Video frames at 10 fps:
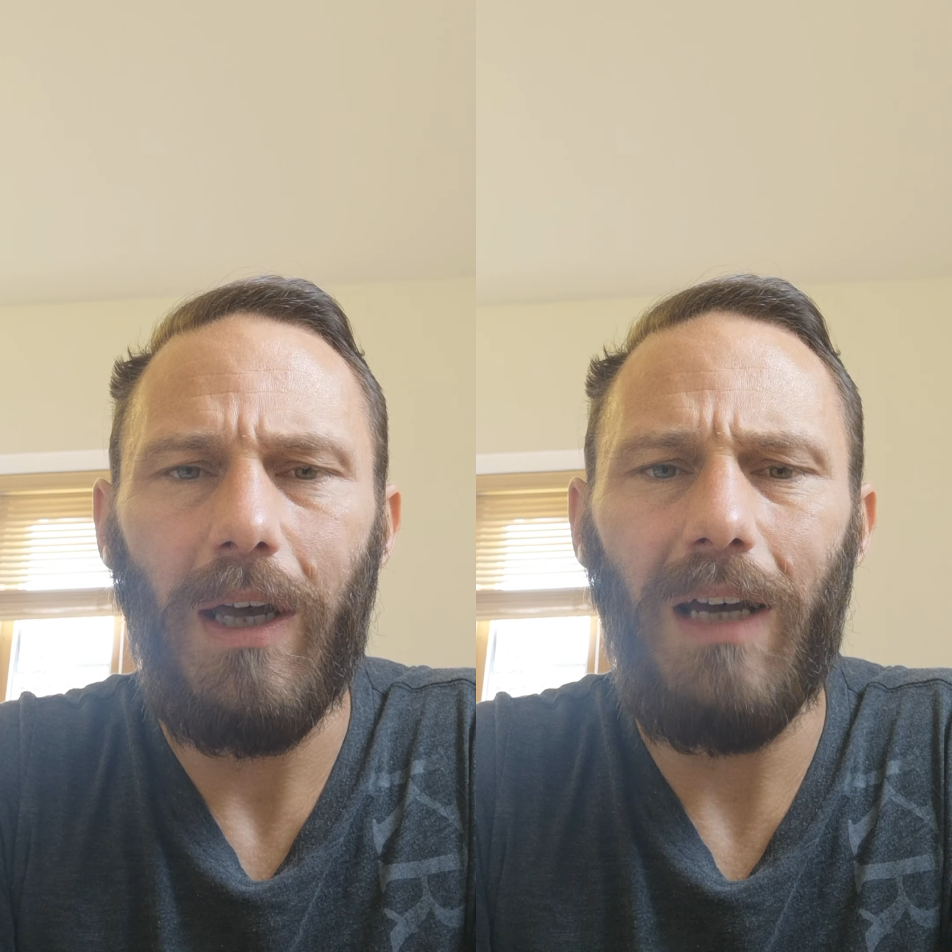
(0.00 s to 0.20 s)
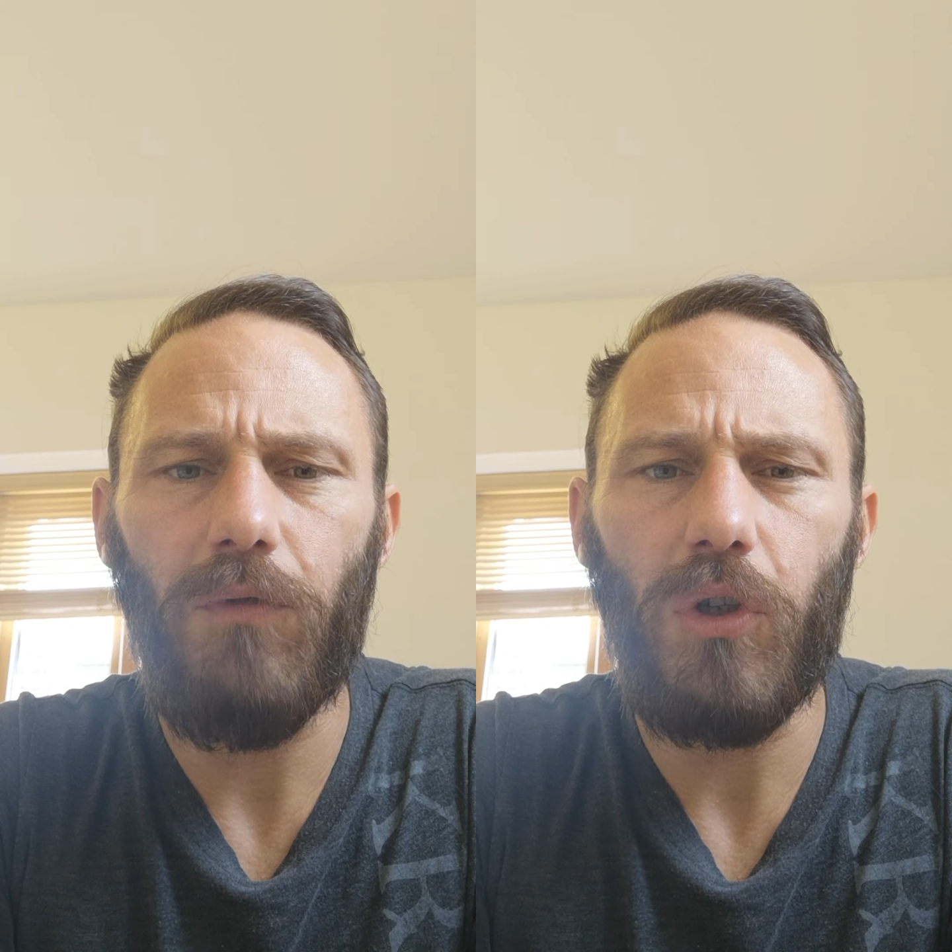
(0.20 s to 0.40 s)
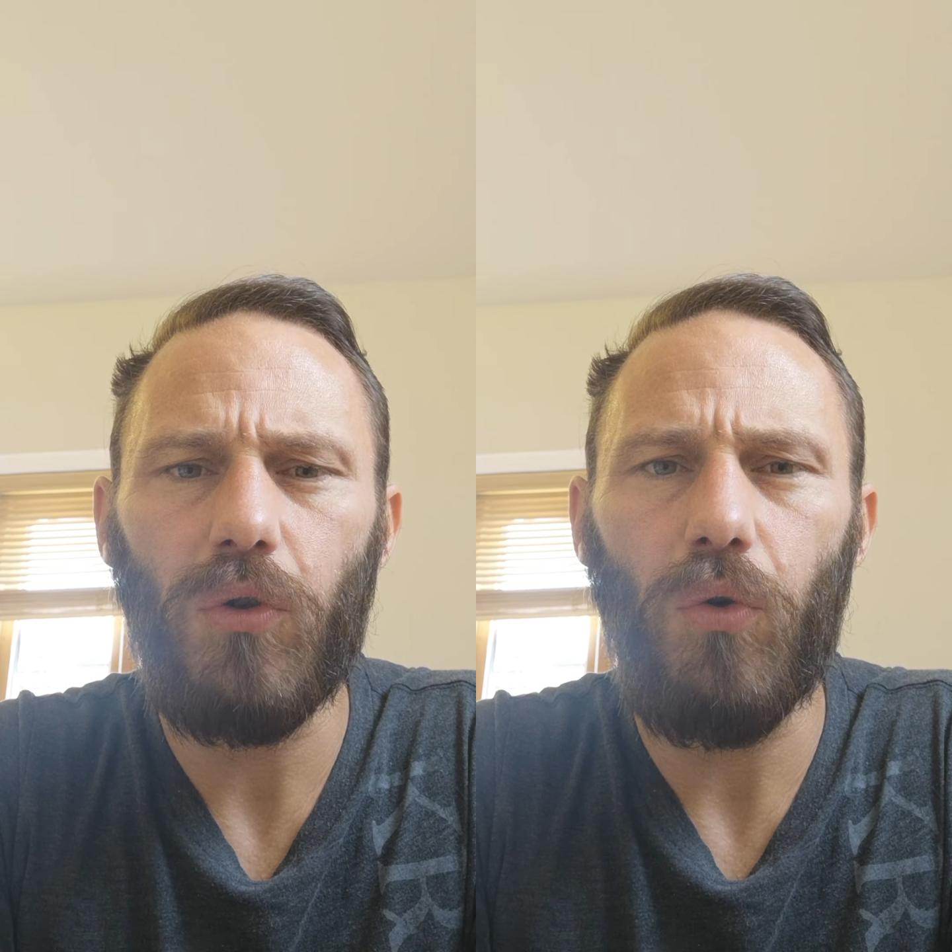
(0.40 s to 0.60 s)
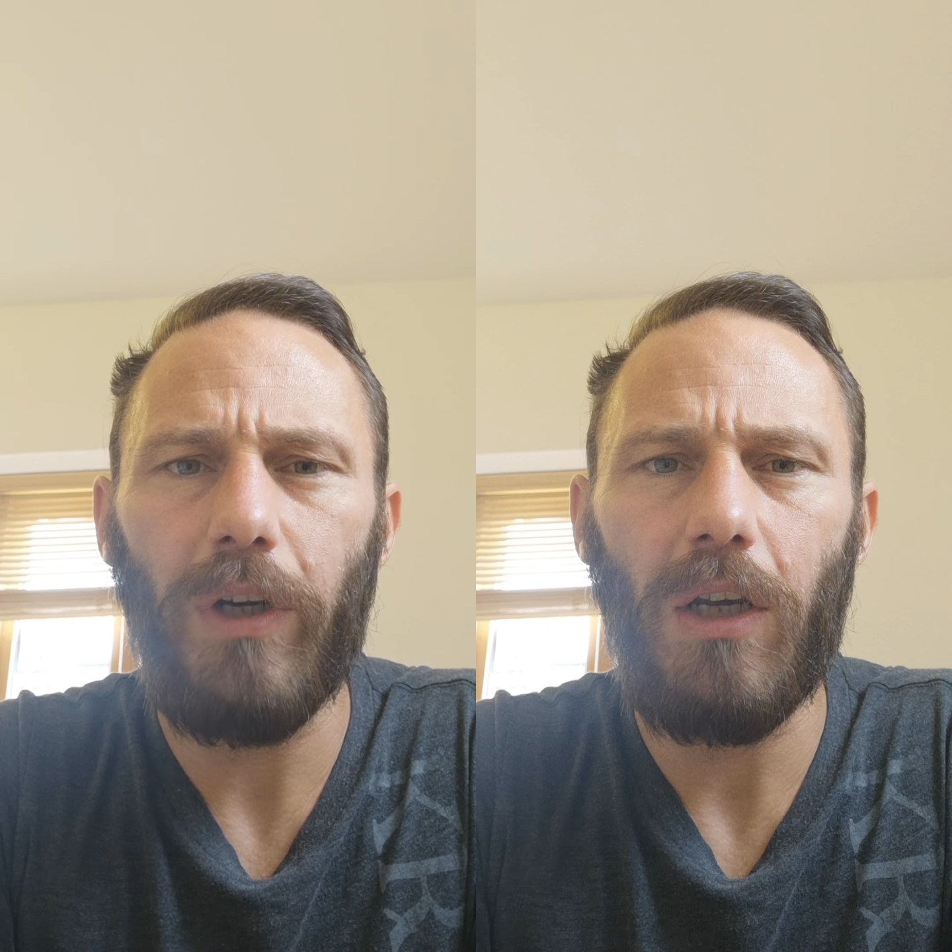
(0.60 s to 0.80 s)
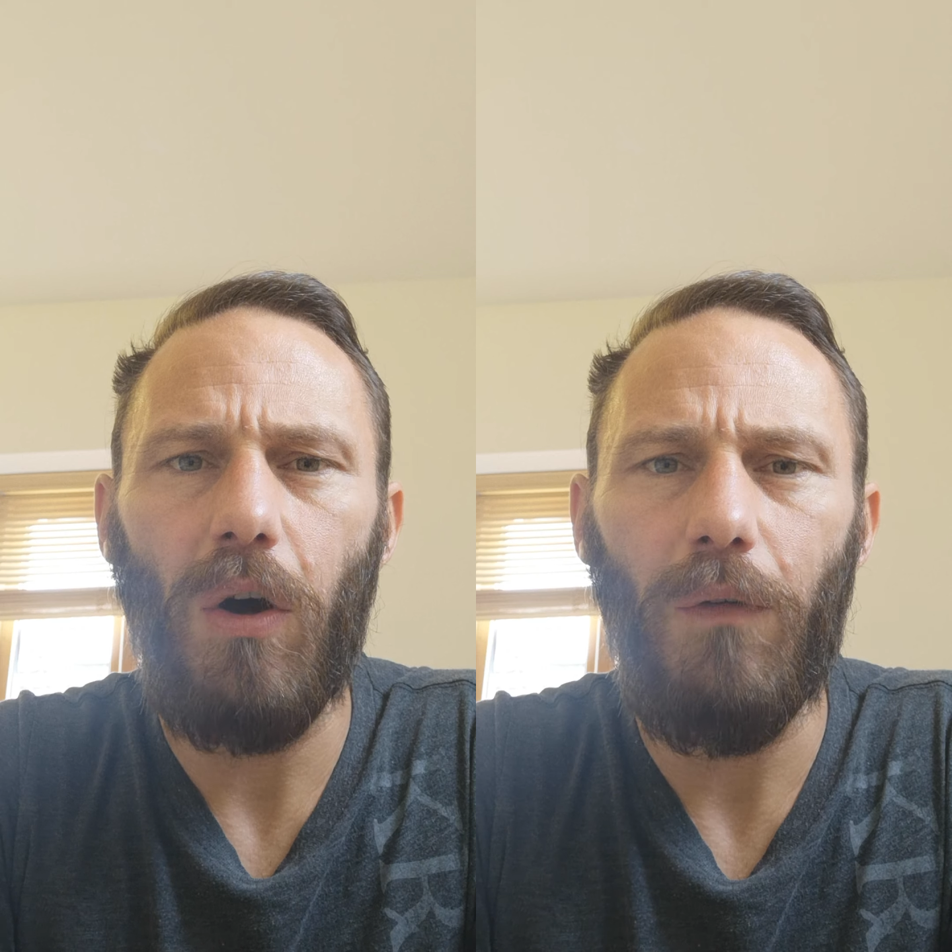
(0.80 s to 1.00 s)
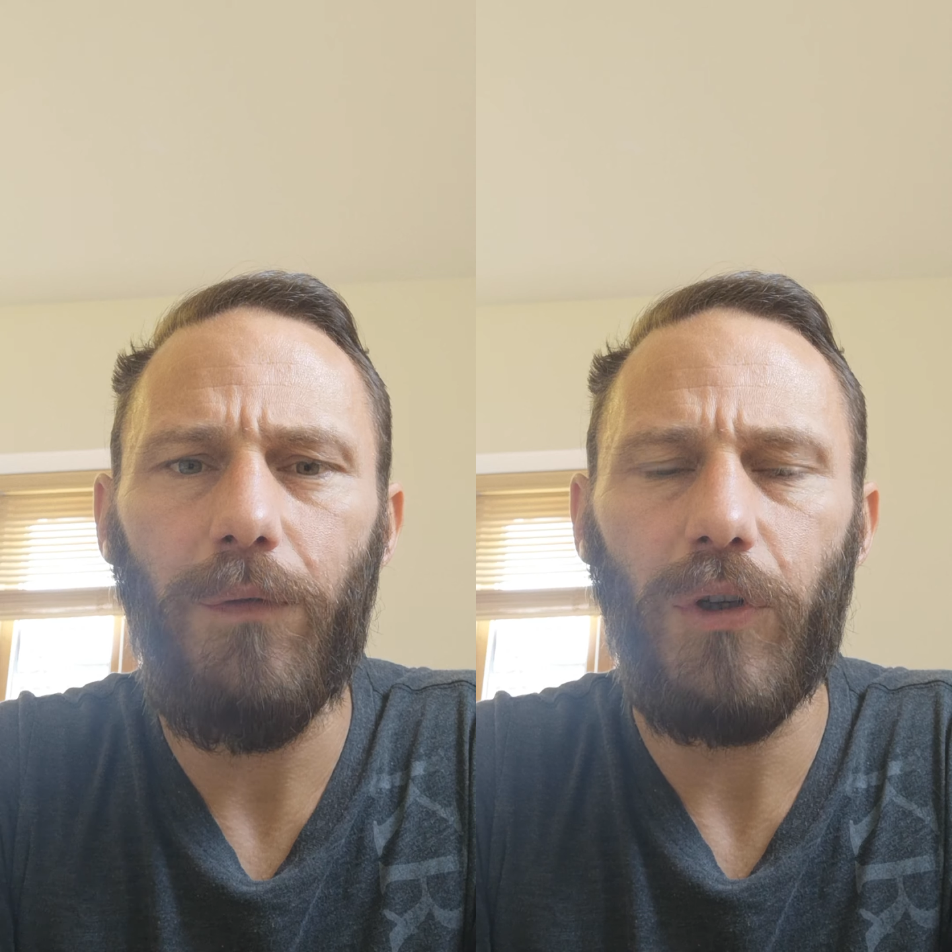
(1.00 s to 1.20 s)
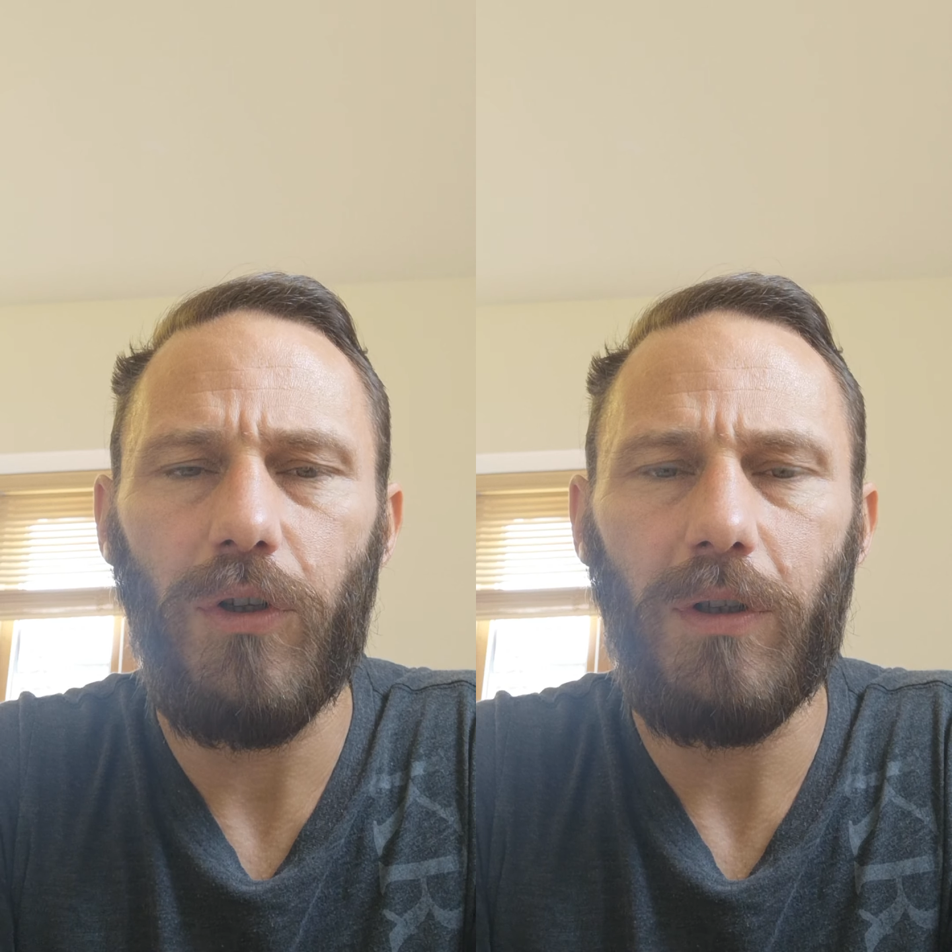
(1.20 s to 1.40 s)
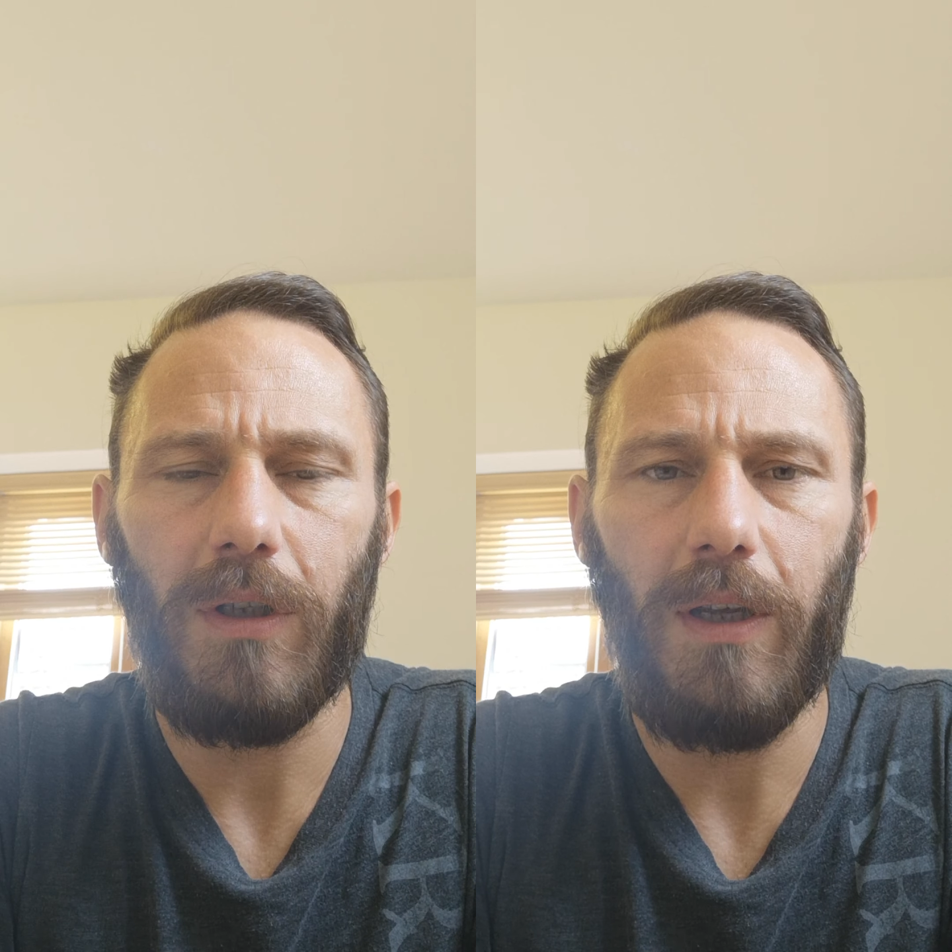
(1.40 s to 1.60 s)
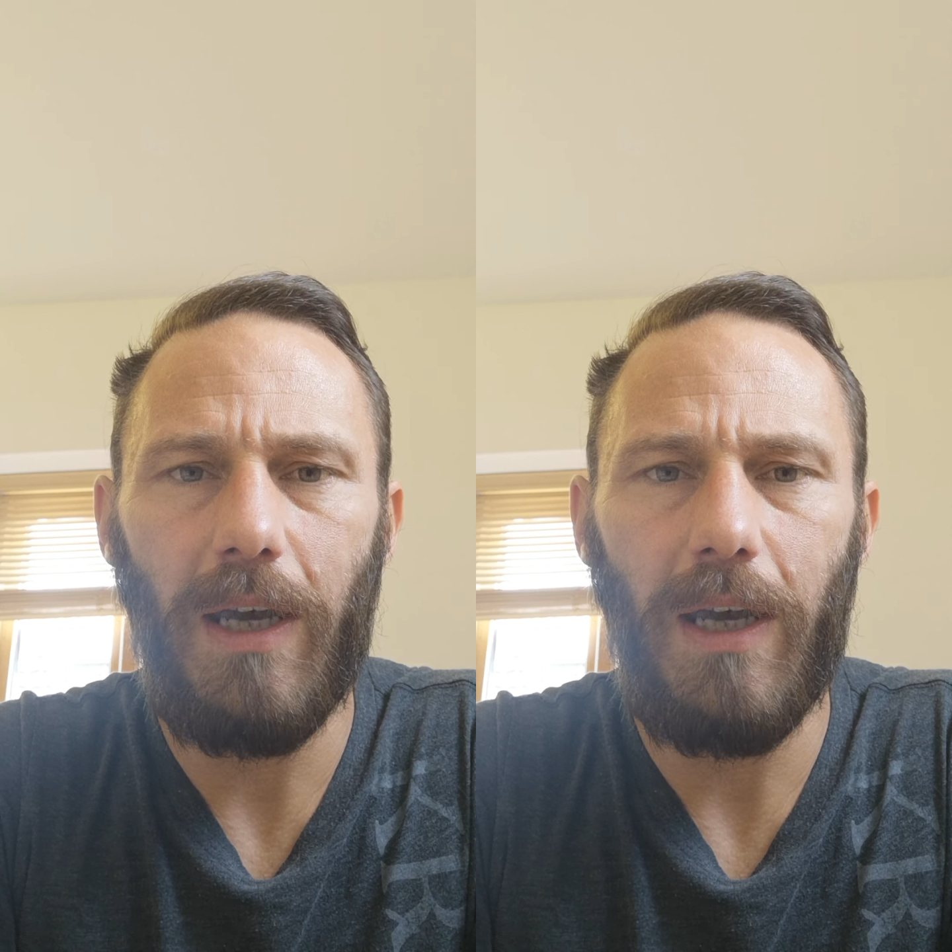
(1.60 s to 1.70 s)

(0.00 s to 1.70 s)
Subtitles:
and restoring confidence